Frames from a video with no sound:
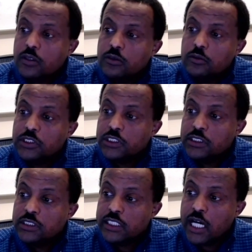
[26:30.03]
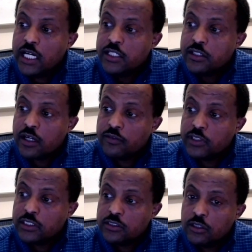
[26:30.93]
which is the
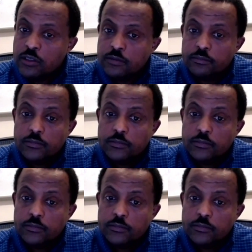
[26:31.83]
untrafficked zone,